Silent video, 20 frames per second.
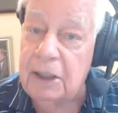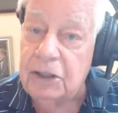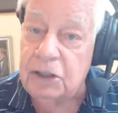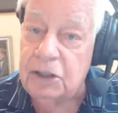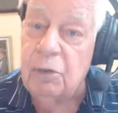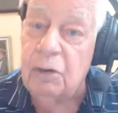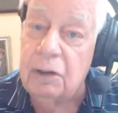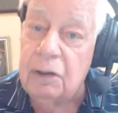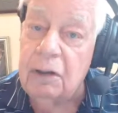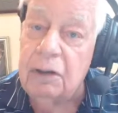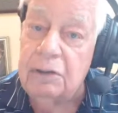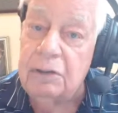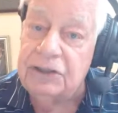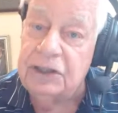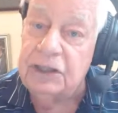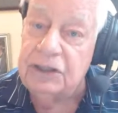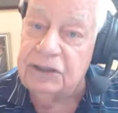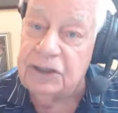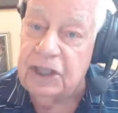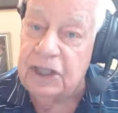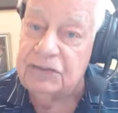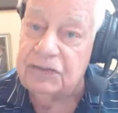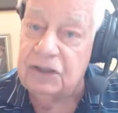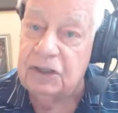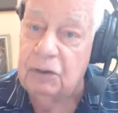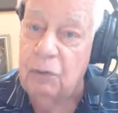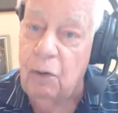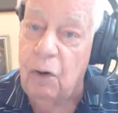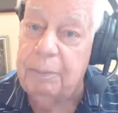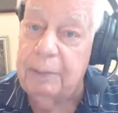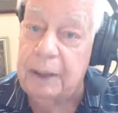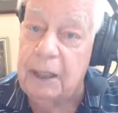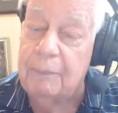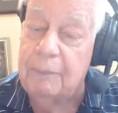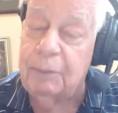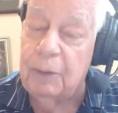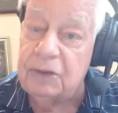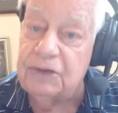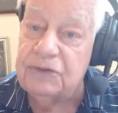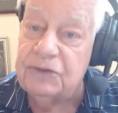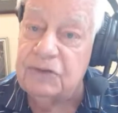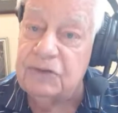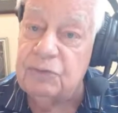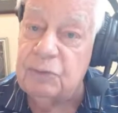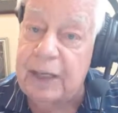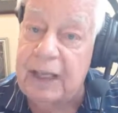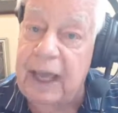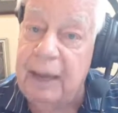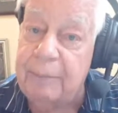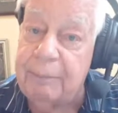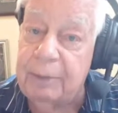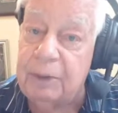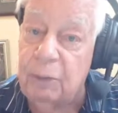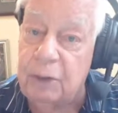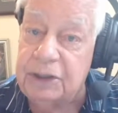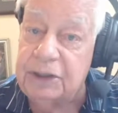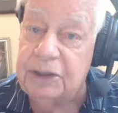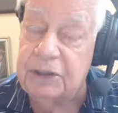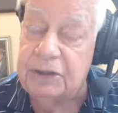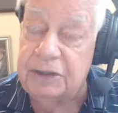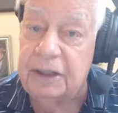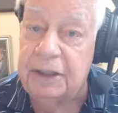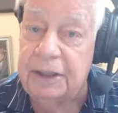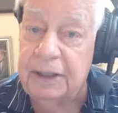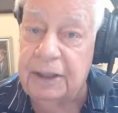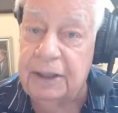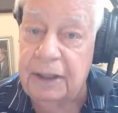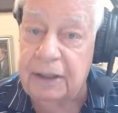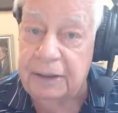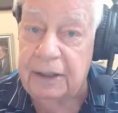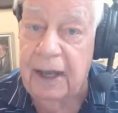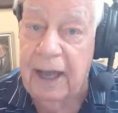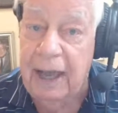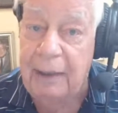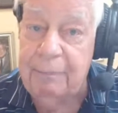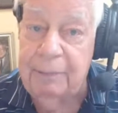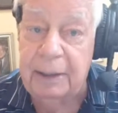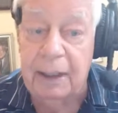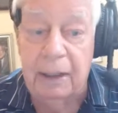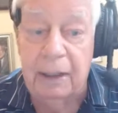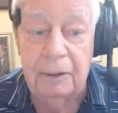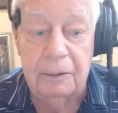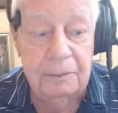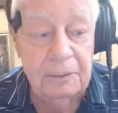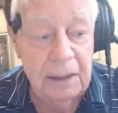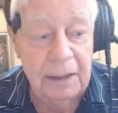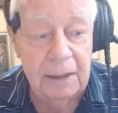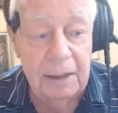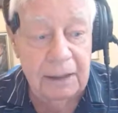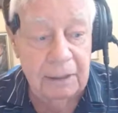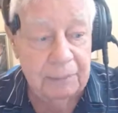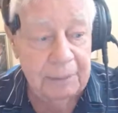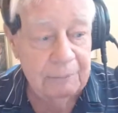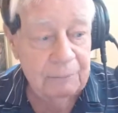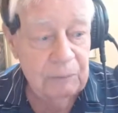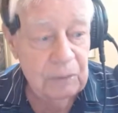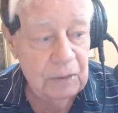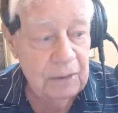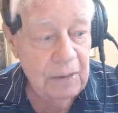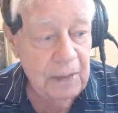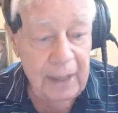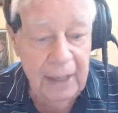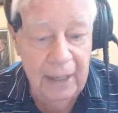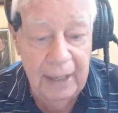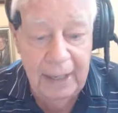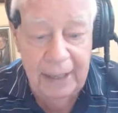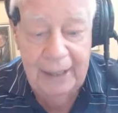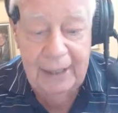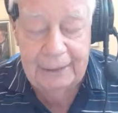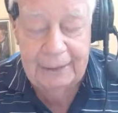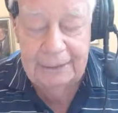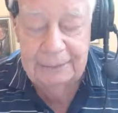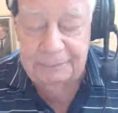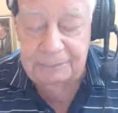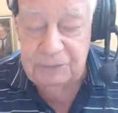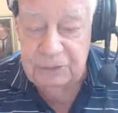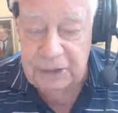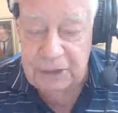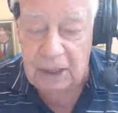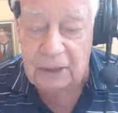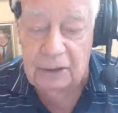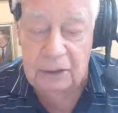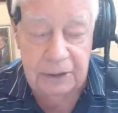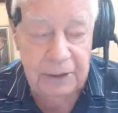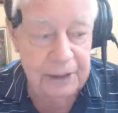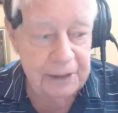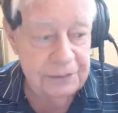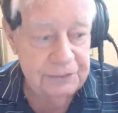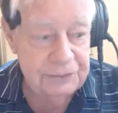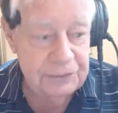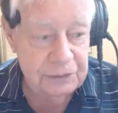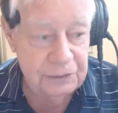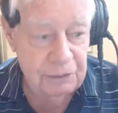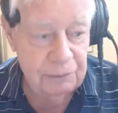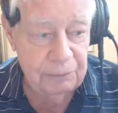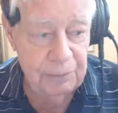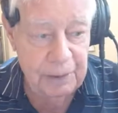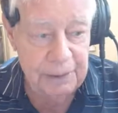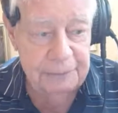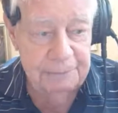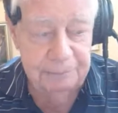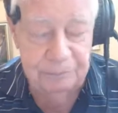You were urging Jason to open up. Well, this is what happened when you did. You happy now? Anyway, knuckleheads. You're right.